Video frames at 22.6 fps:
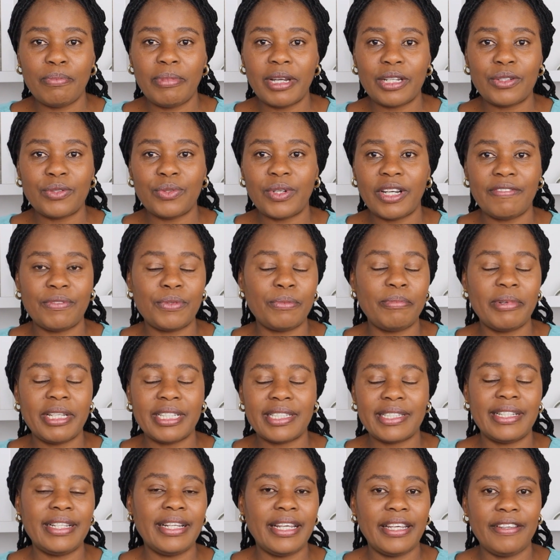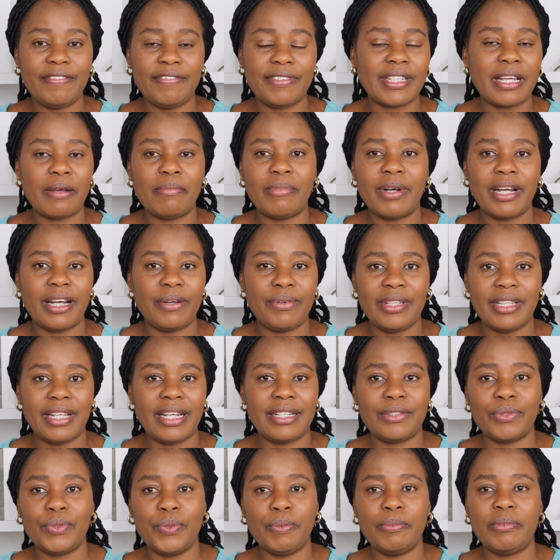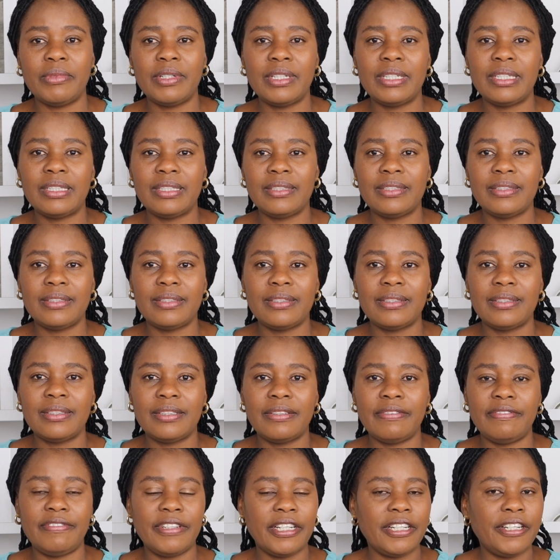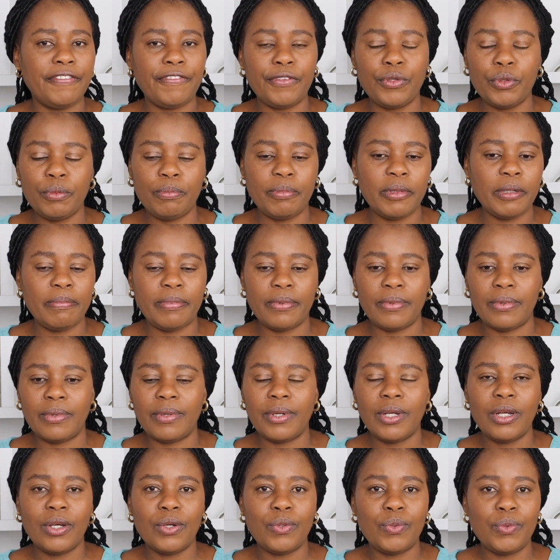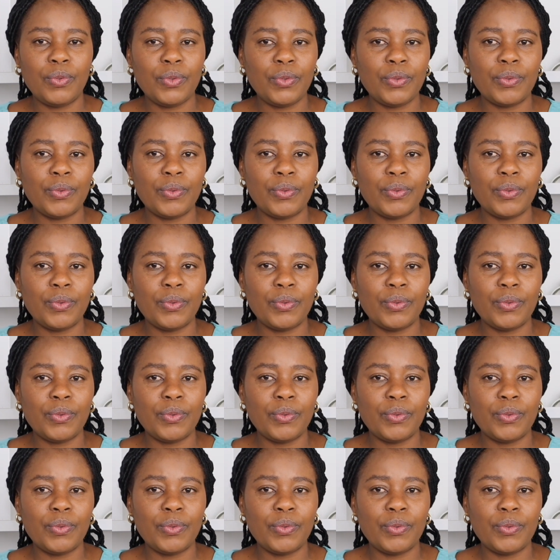but you have to be a slave somehow in that home. Very few people will